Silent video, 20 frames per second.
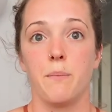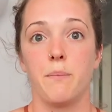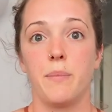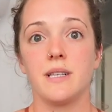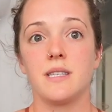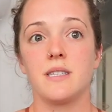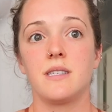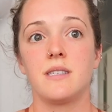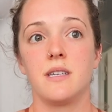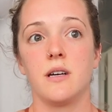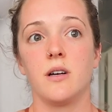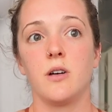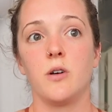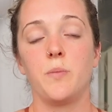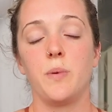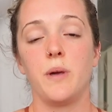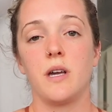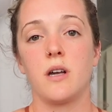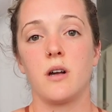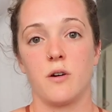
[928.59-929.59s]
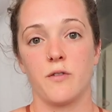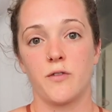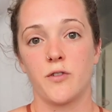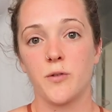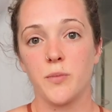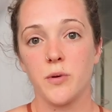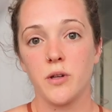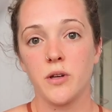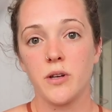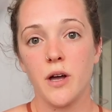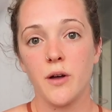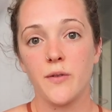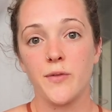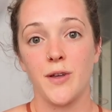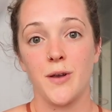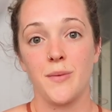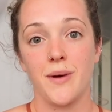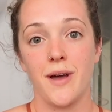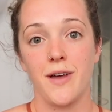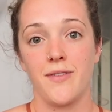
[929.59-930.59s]
but still be comfortable enough
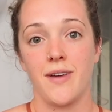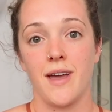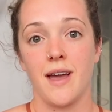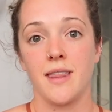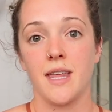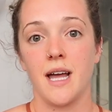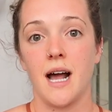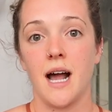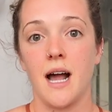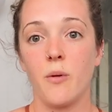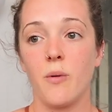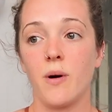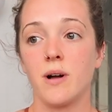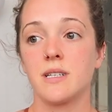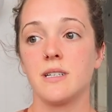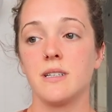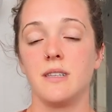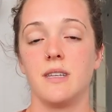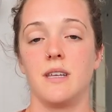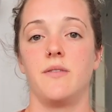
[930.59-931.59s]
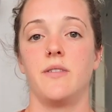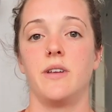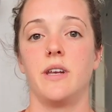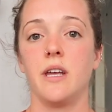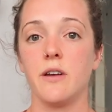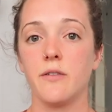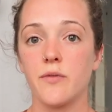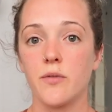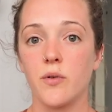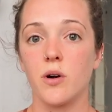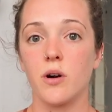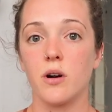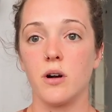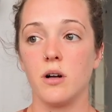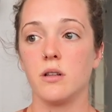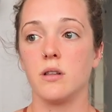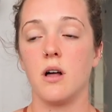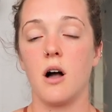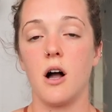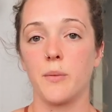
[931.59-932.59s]
in my van that I want to live in it for
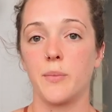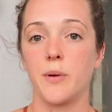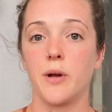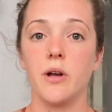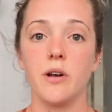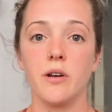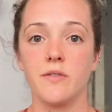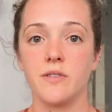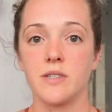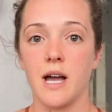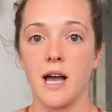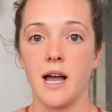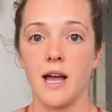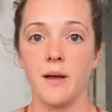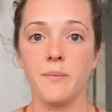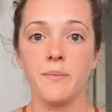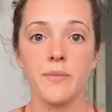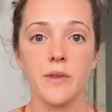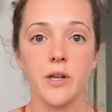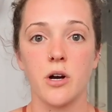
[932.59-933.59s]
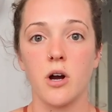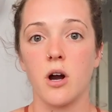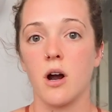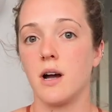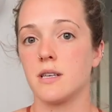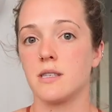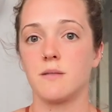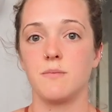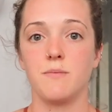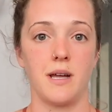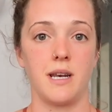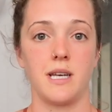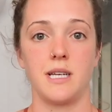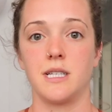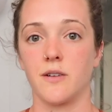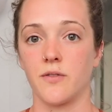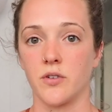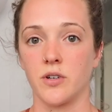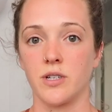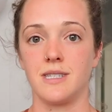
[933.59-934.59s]
a long period of time across many
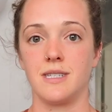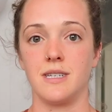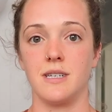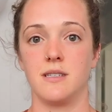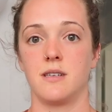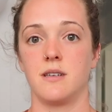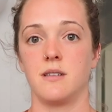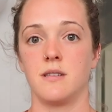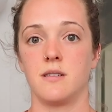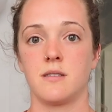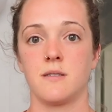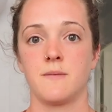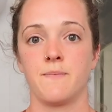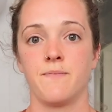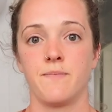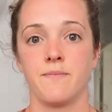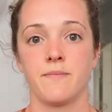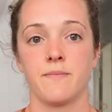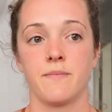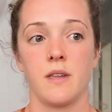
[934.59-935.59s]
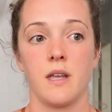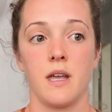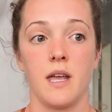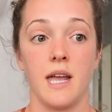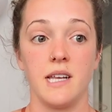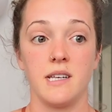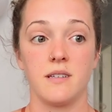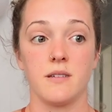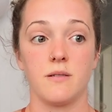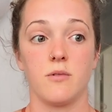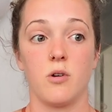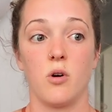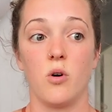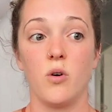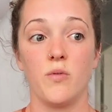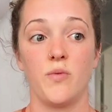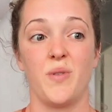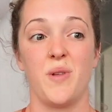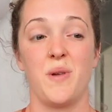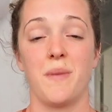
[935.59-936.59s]
different seasons and
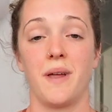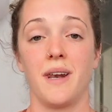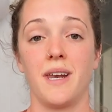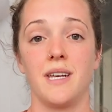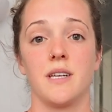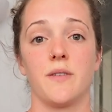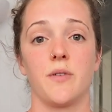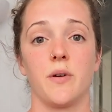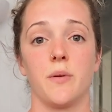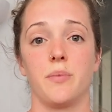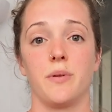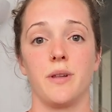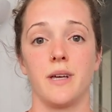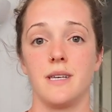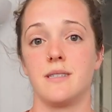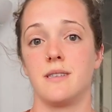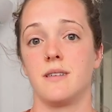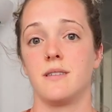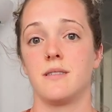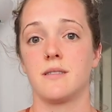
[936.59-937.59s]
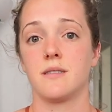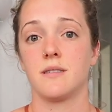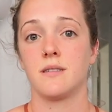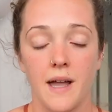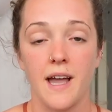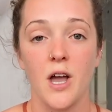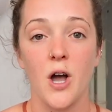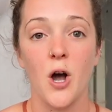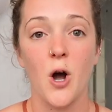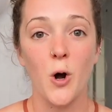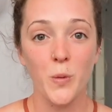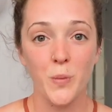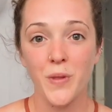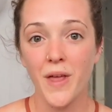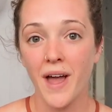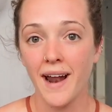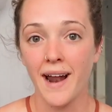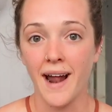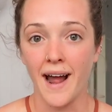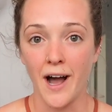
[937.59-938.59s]
hopefully many different places. I hope
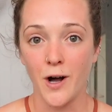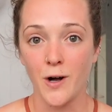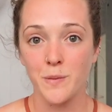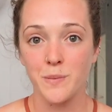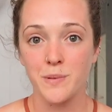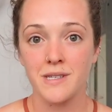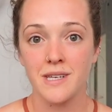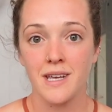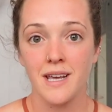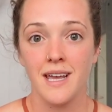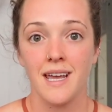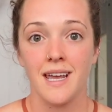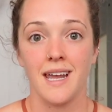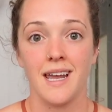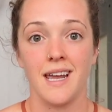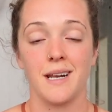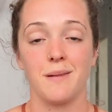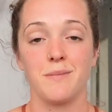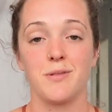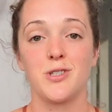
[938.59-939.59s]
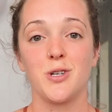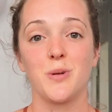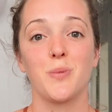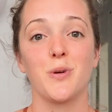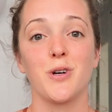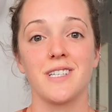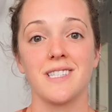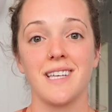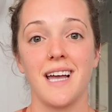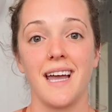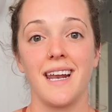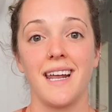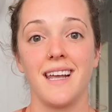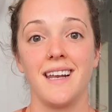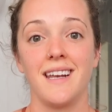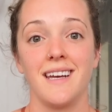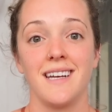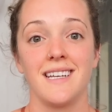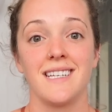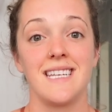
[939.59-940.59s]
that helps, and I'm super
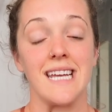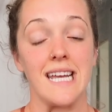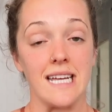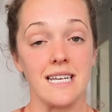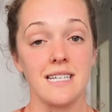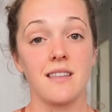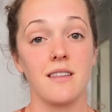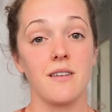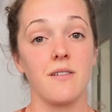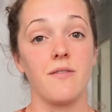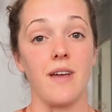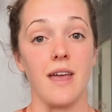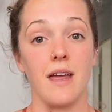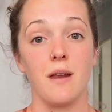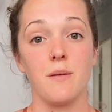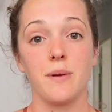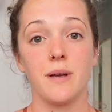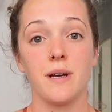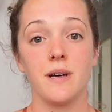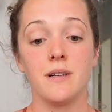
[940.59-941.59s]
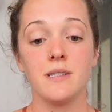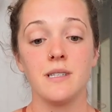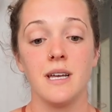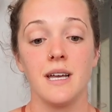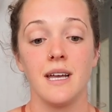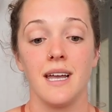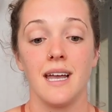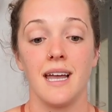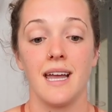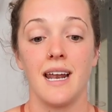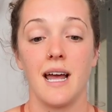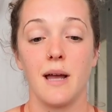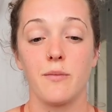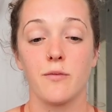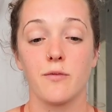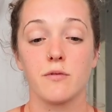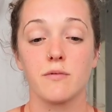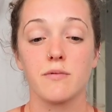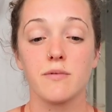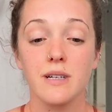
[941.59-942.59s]
excited to get into the van build, and
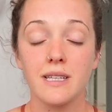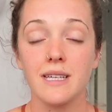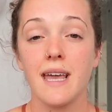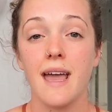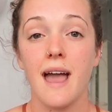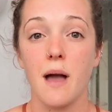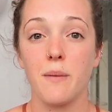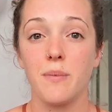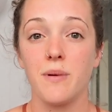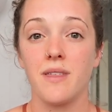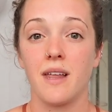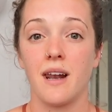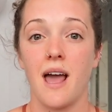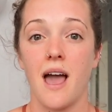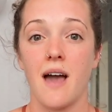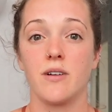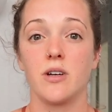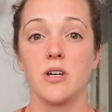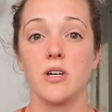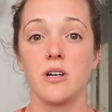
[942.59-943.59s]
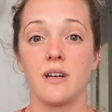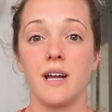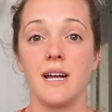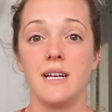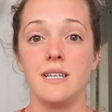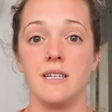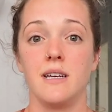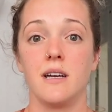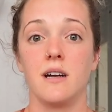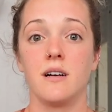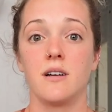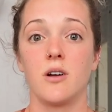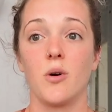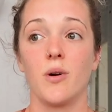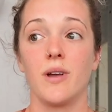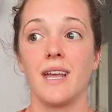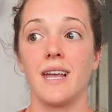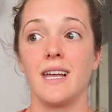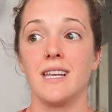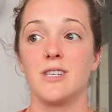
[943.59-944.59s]
I'm really happy that I have a good idea
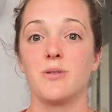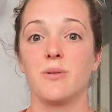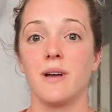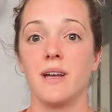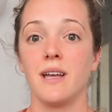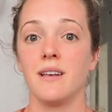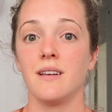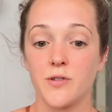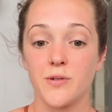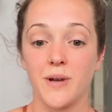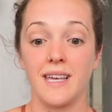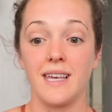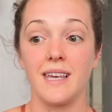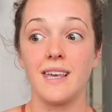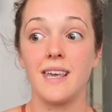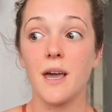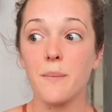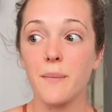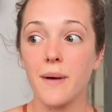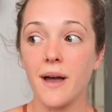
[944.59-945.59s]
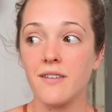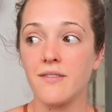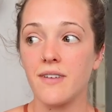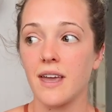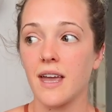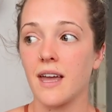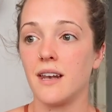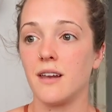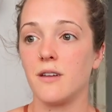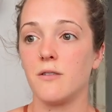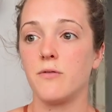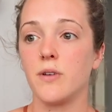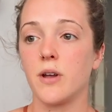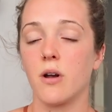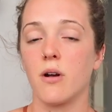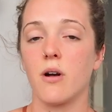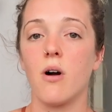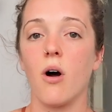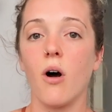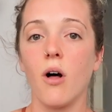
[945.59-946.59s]
going into it so I can get my van and
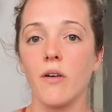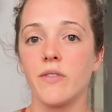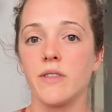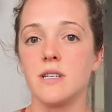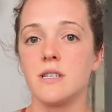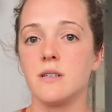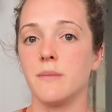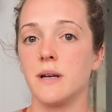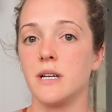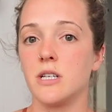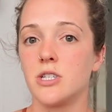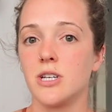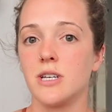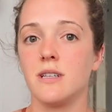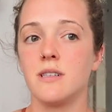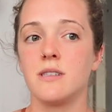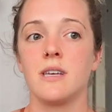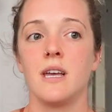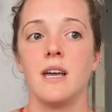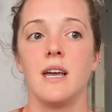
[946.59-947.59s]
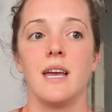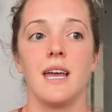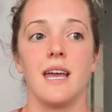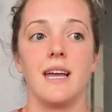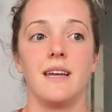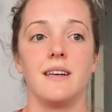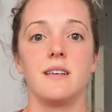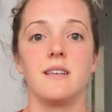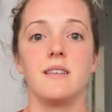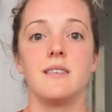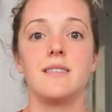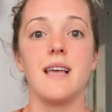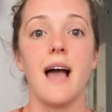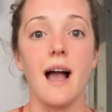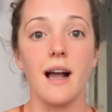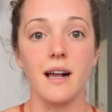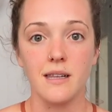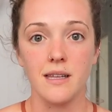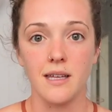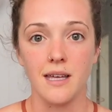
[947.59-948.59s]
figure out all of the dimensions and
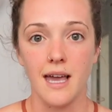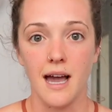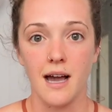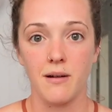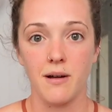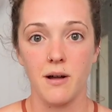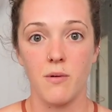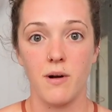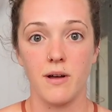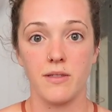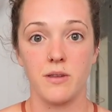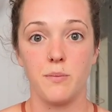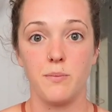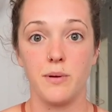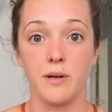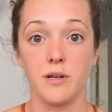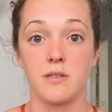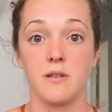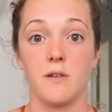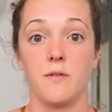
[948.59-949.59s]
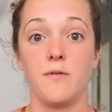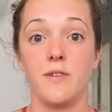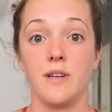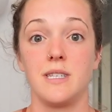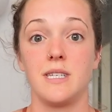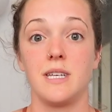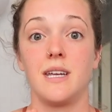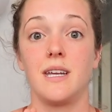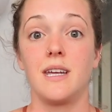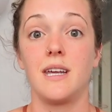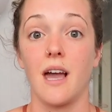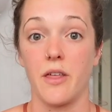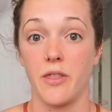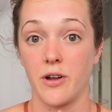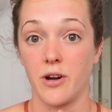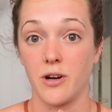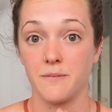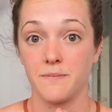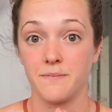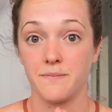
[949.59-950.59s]
exactly how I want the build to fit
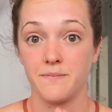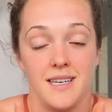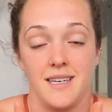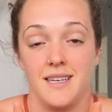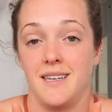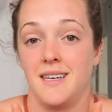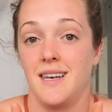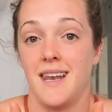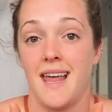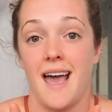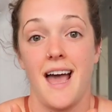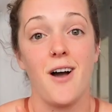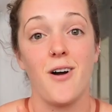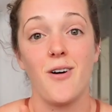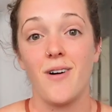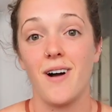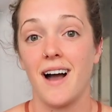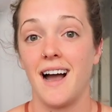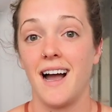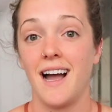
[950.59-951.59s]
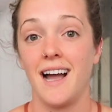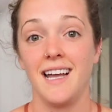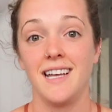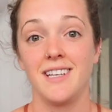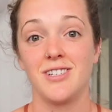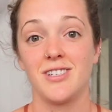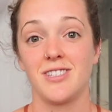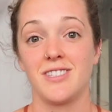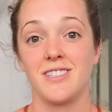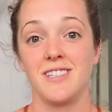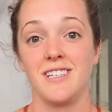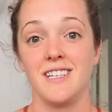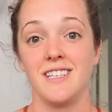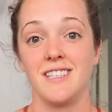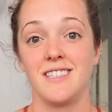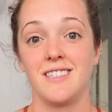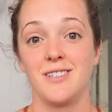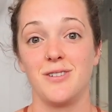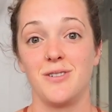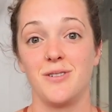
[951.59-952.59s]
together. Now I just
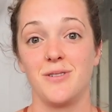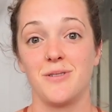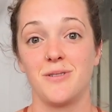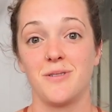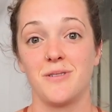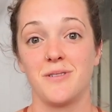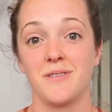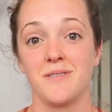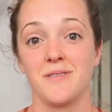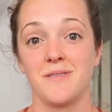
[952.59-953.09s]
need to